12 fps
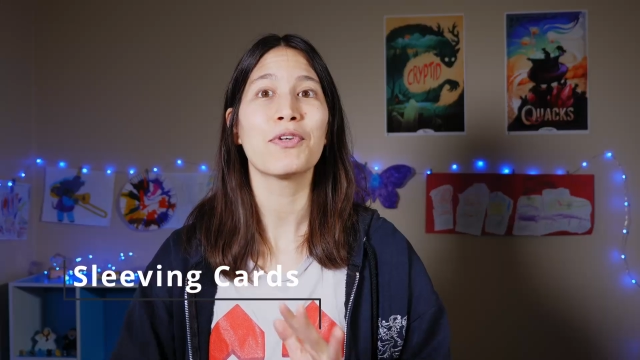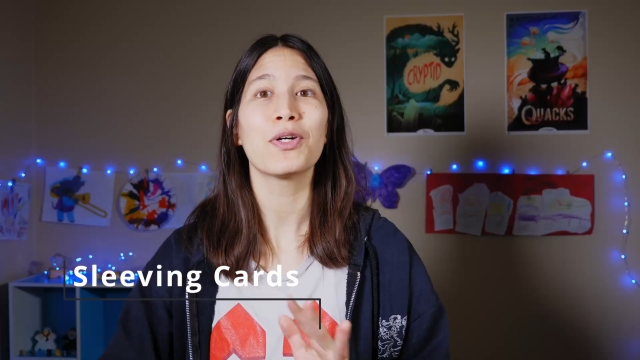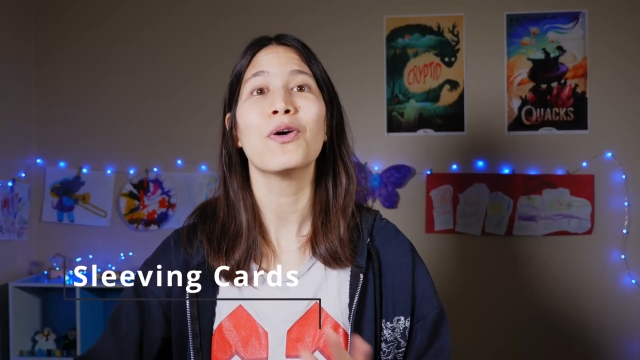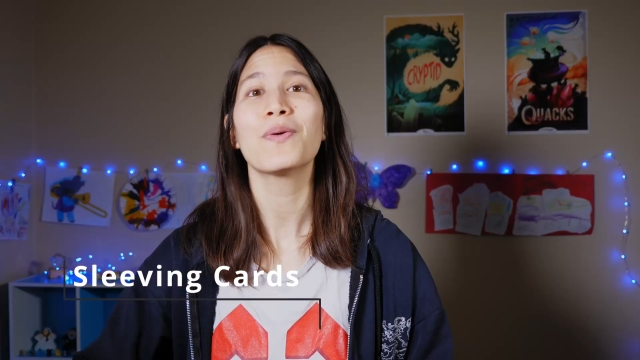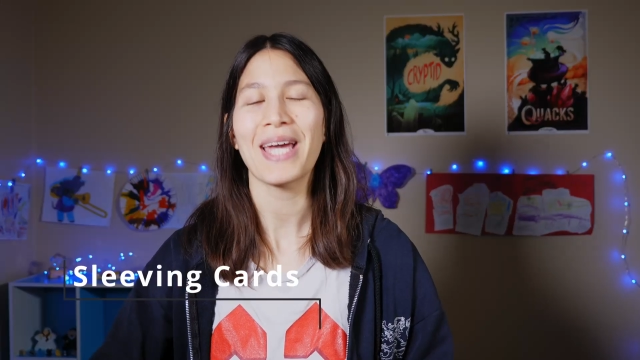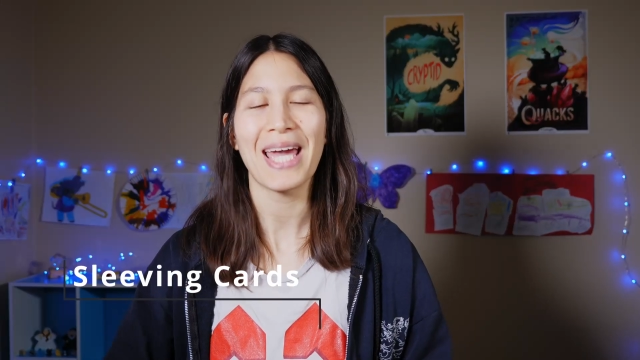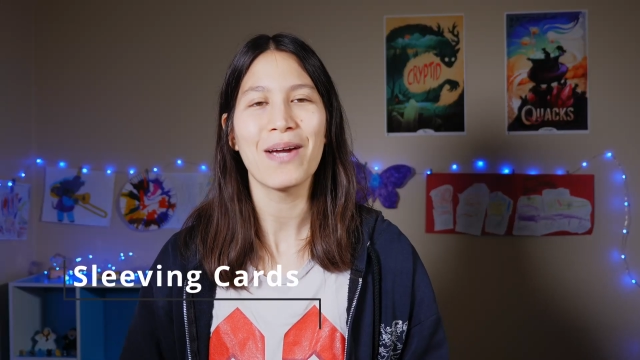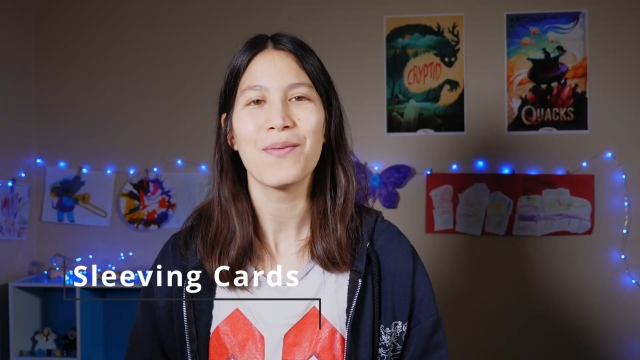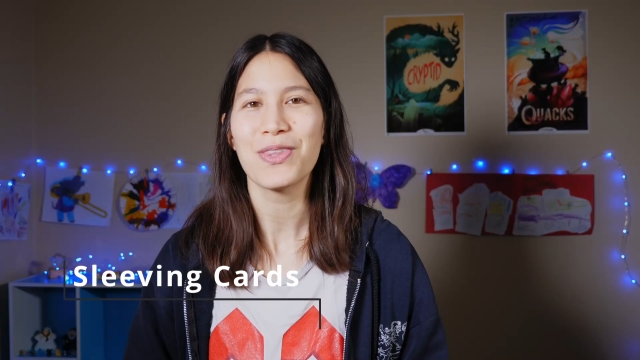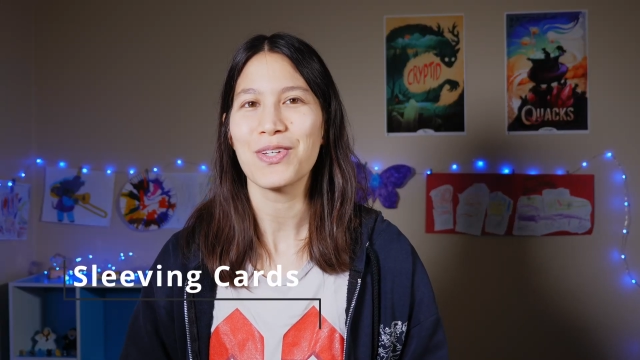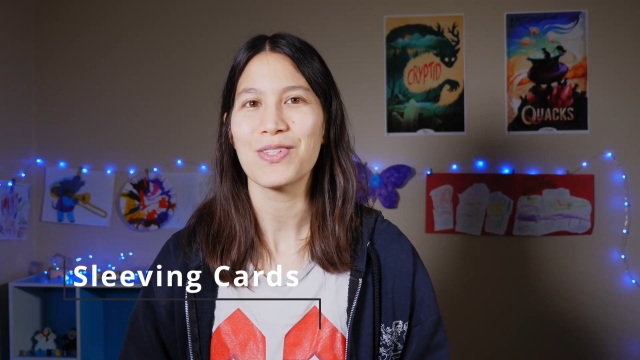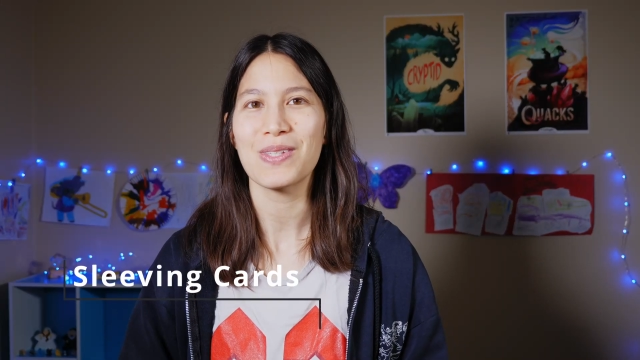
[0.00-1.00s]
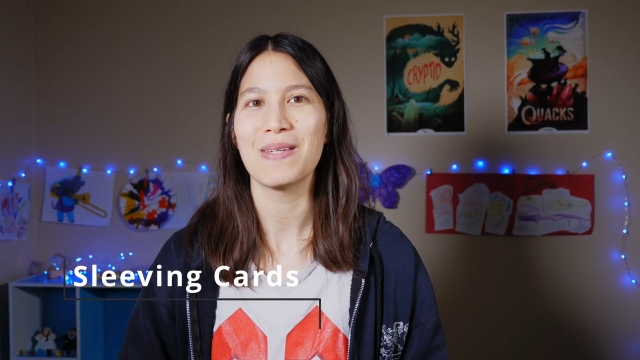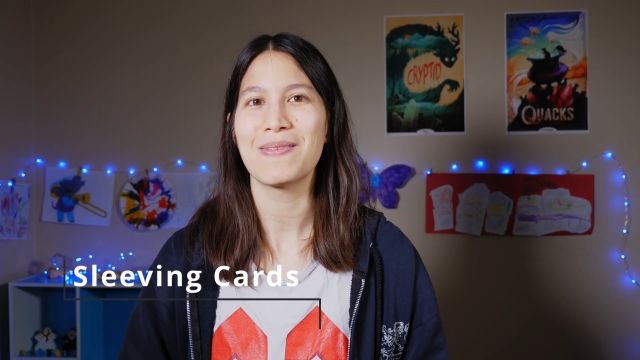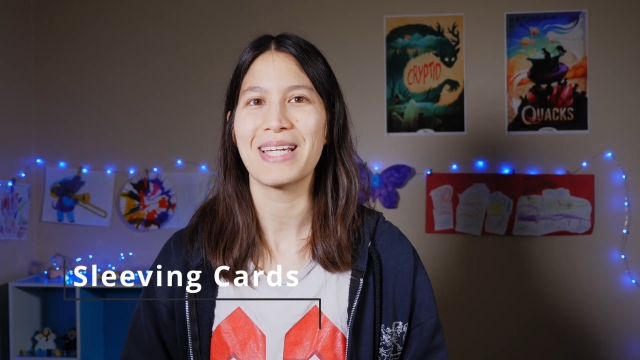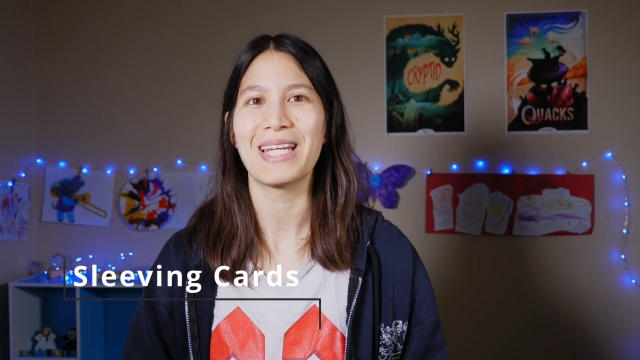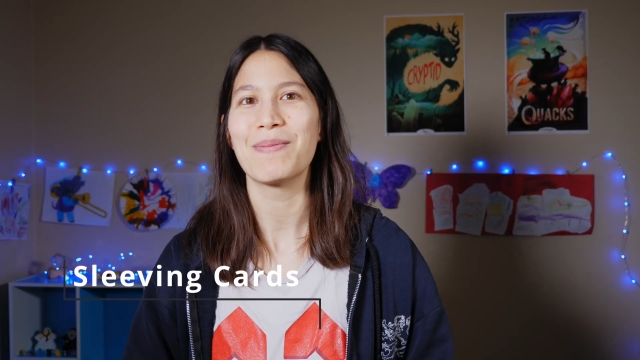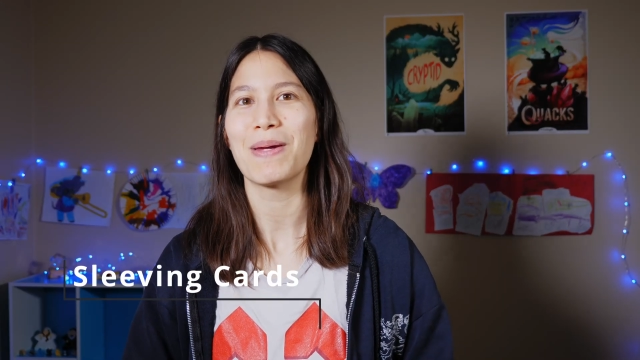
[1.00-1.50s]
you're okay with your
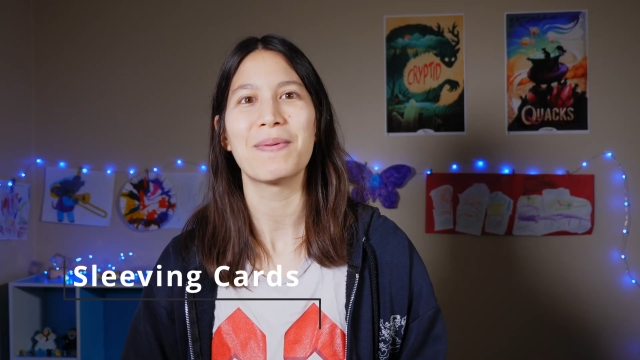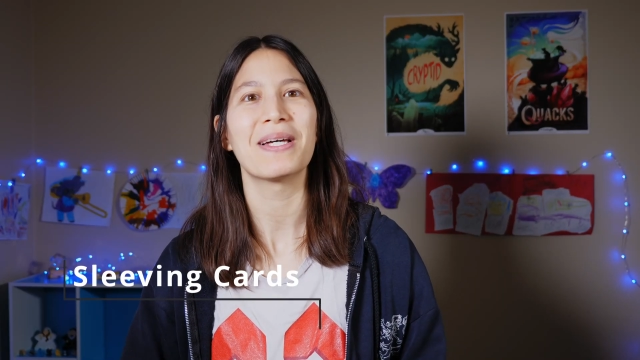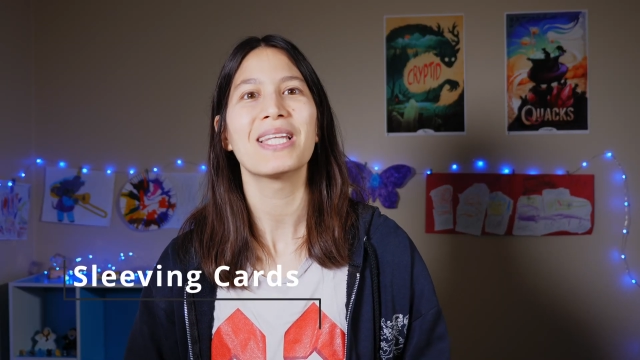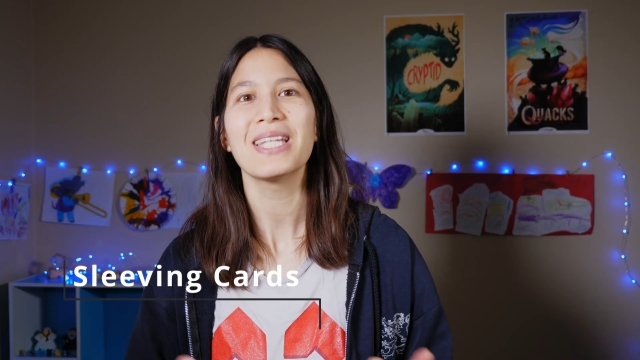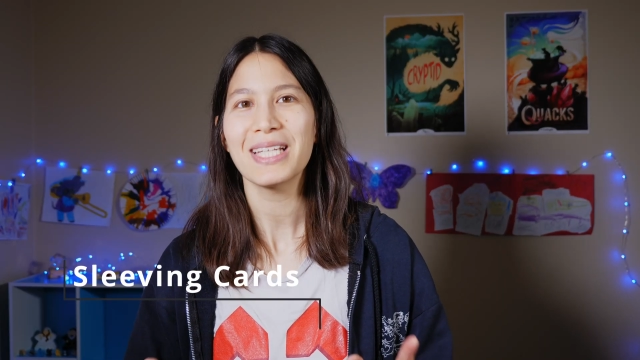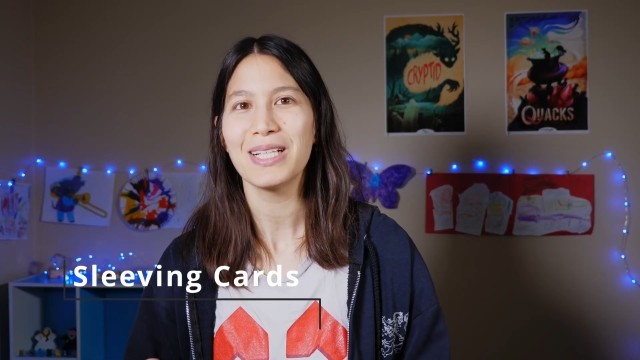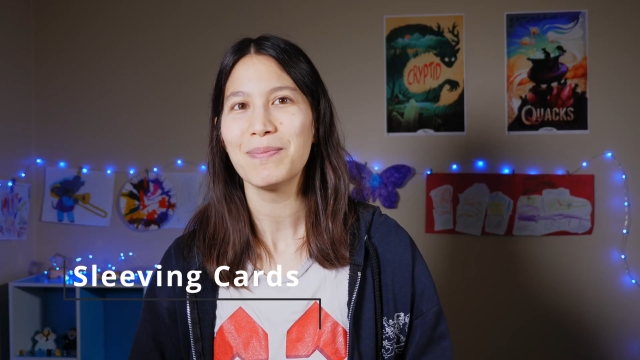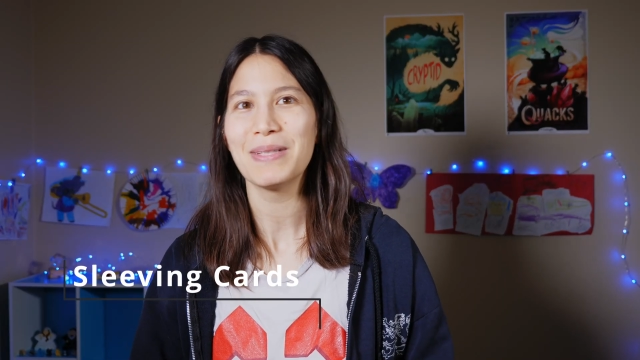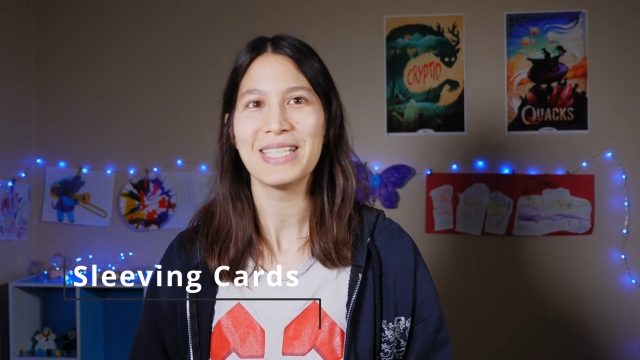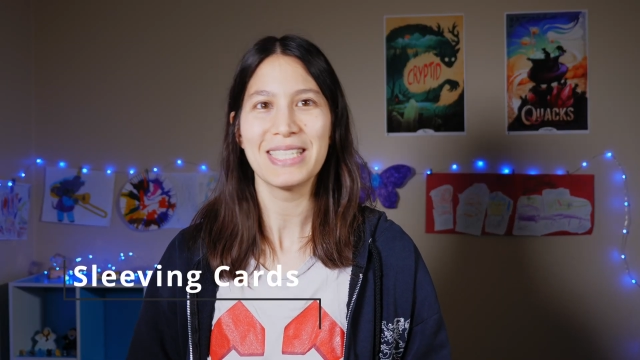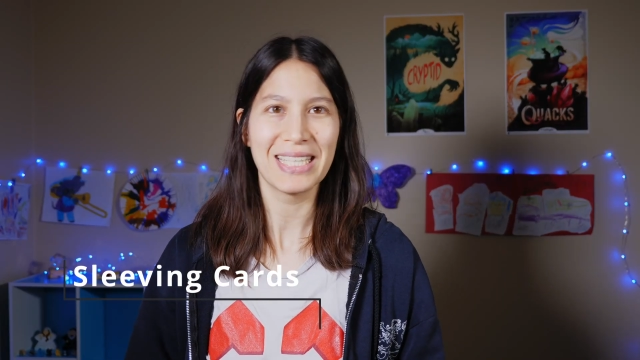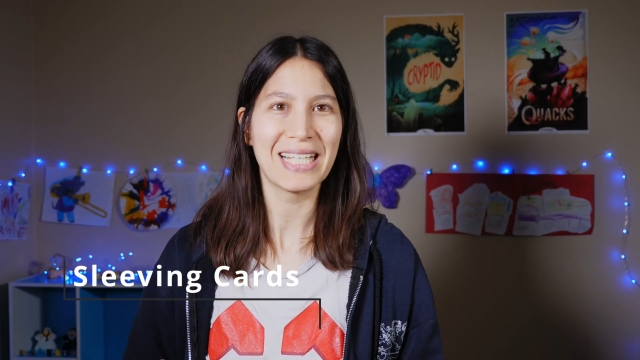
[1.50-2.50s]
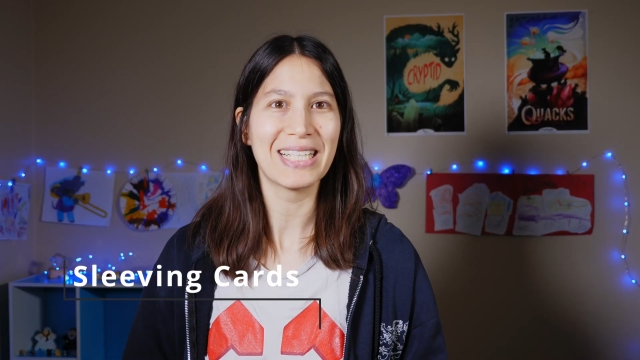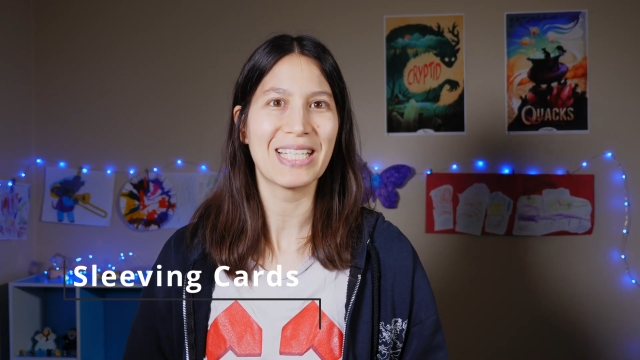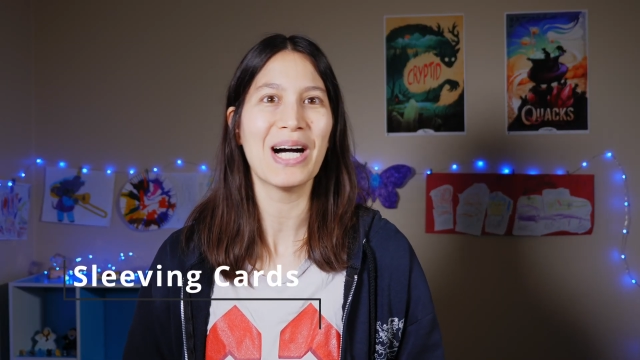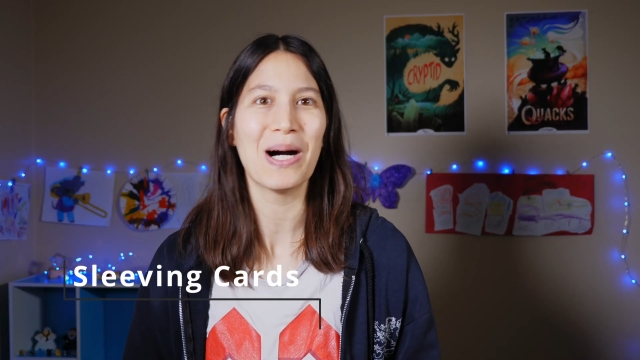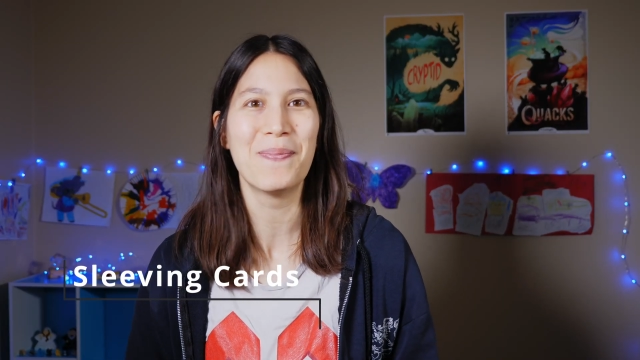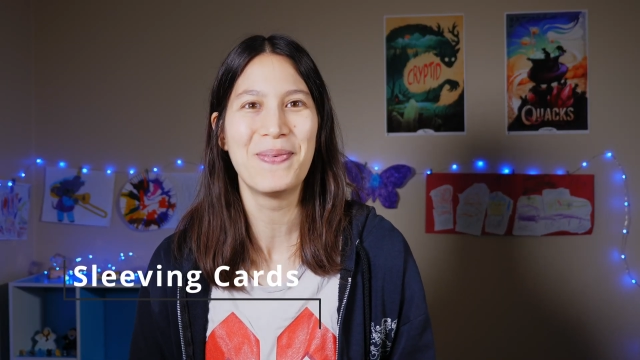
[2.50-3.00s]
sleeves getting maybe a little bit
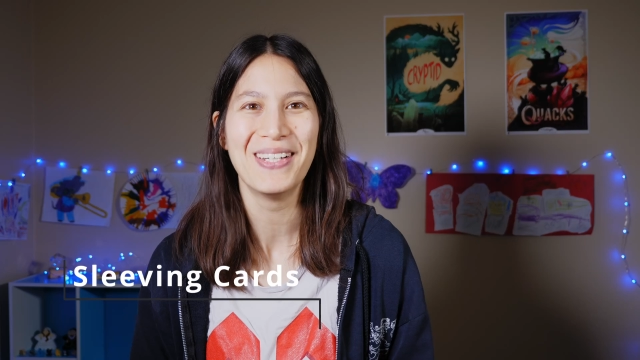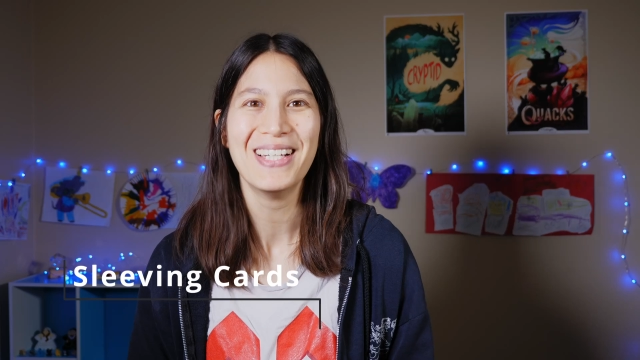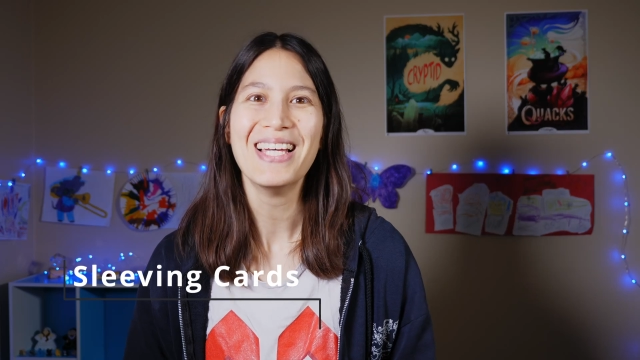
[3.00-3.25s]
dinged up,